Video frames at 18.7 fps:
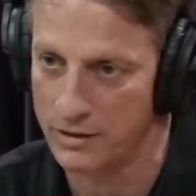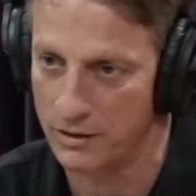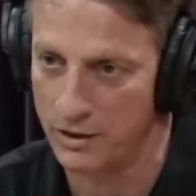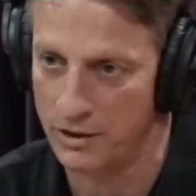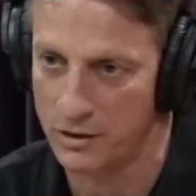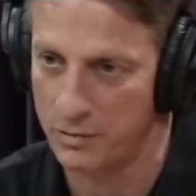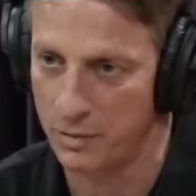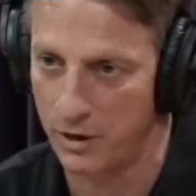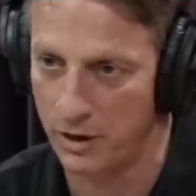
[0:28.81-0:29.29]
So
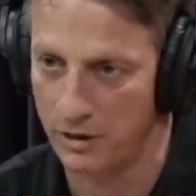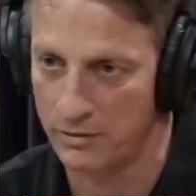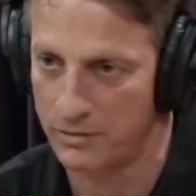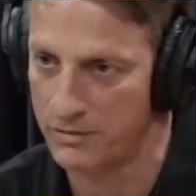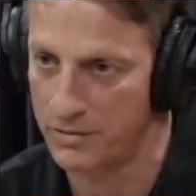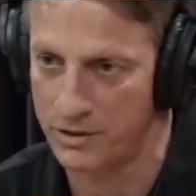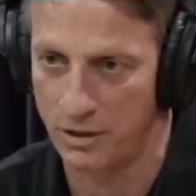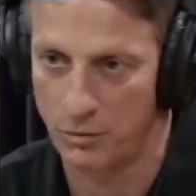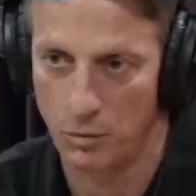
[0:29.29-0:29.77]
I just park
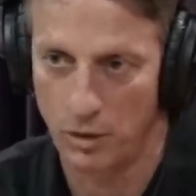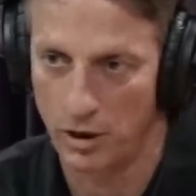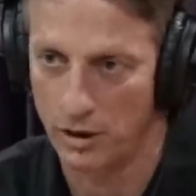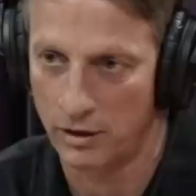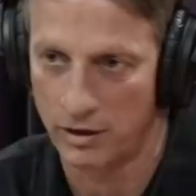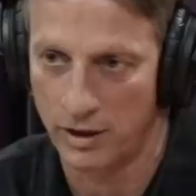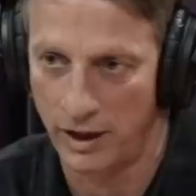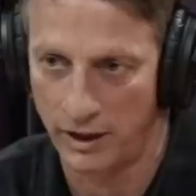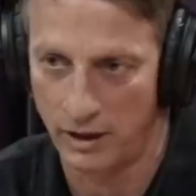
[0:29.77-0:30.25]

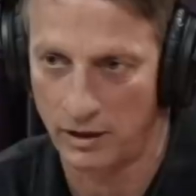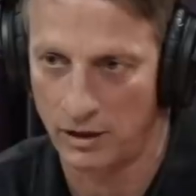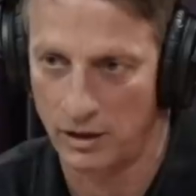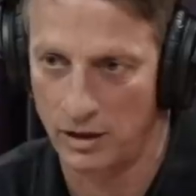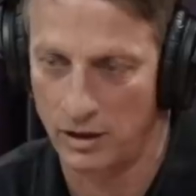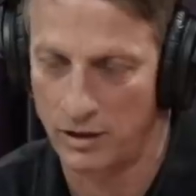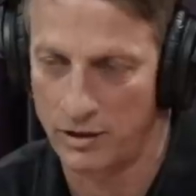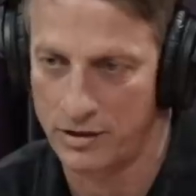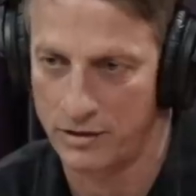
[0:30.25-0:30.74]
somewhere kind of
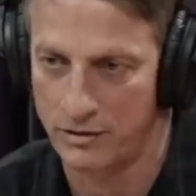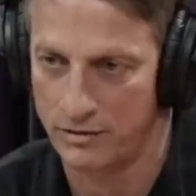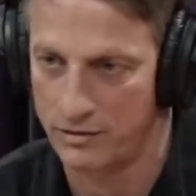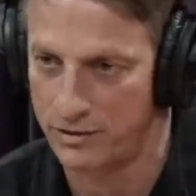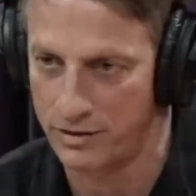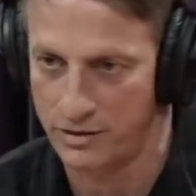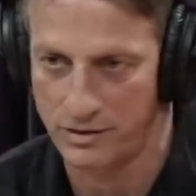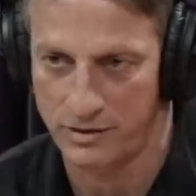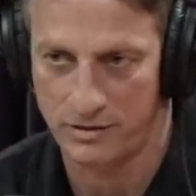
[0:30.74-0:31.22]
close
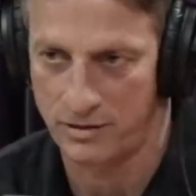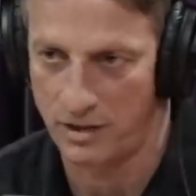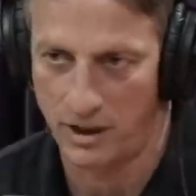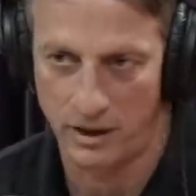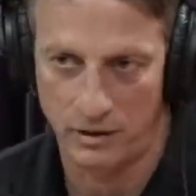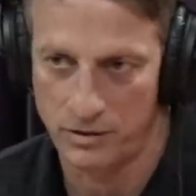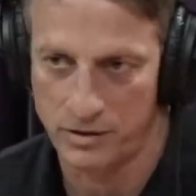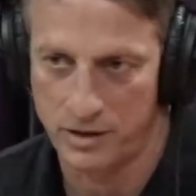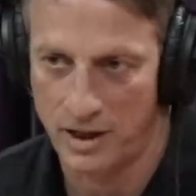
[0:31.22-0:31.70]
and just
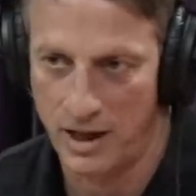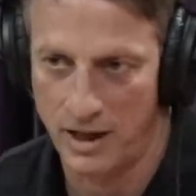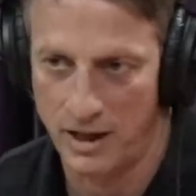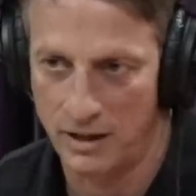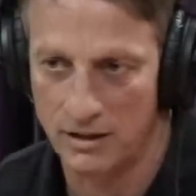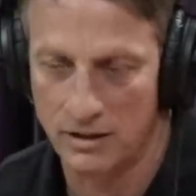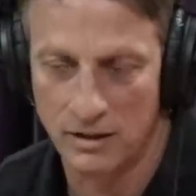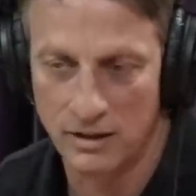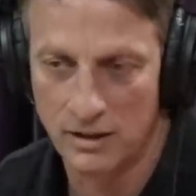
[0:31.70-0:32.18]
I go skate.